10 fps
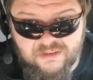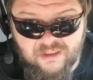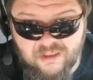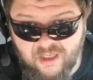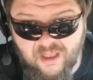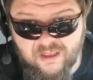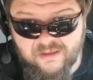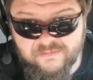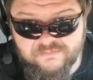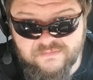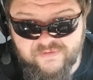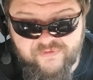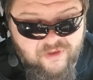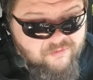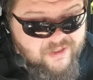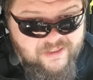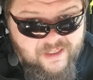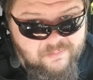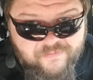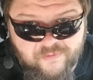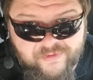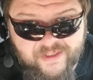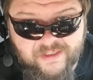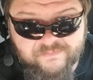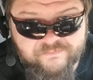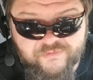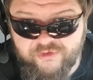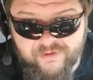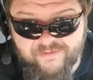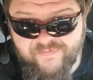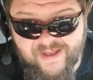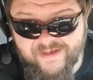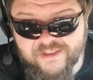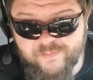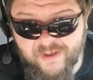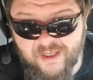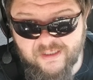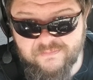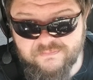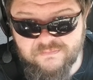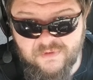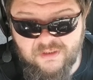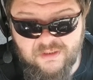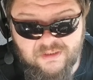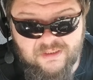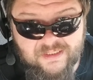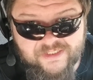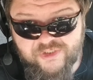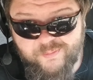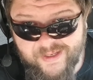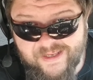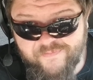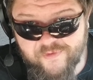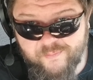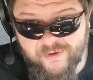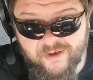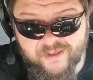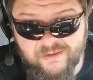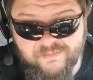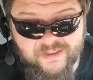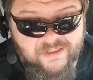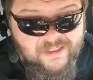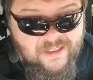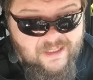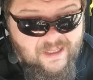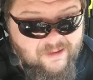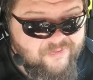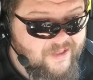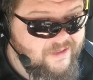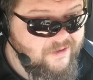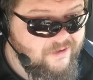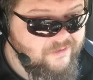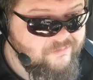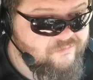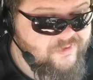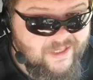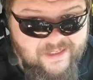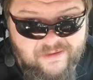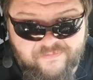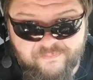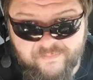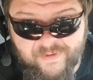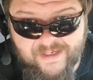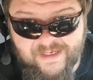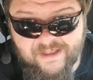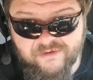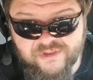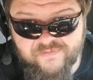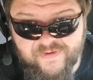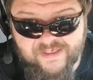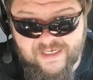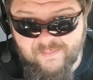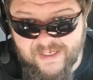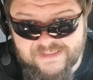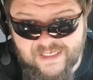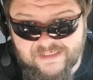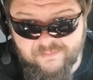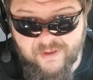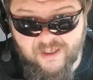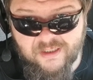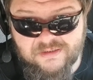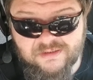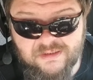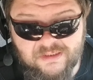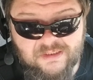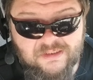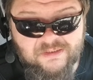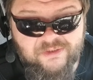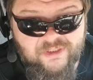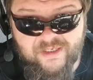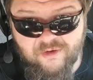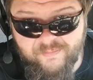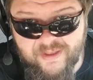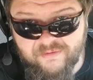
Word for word: o'clock. If you don't get in there before then, you ain't finding a spot unless you pay for a parking. But I think here, when that mandate goes in effect and everybody's got the box, you ain't going to be